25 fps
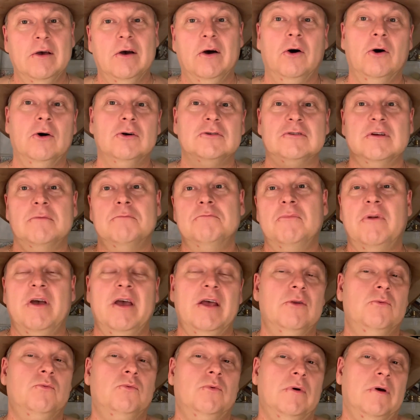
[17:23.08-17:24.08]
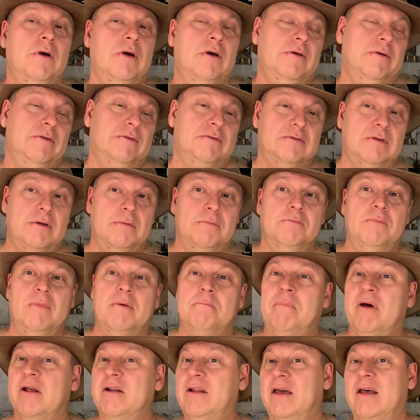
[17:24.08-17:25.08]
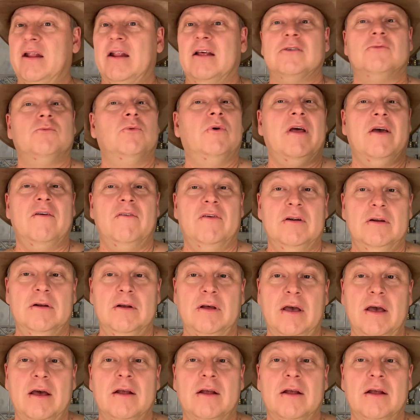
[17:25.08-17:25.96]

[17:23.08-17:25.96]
or some head, some bananas, whatever.